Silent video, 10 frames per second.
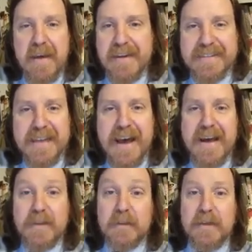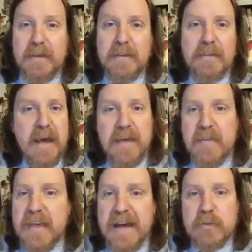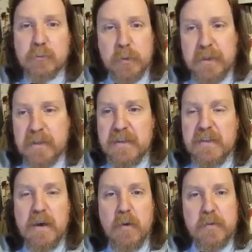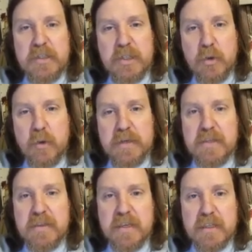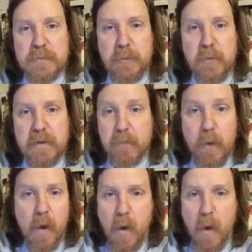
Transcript: Exactly. That's really the only choice at this point.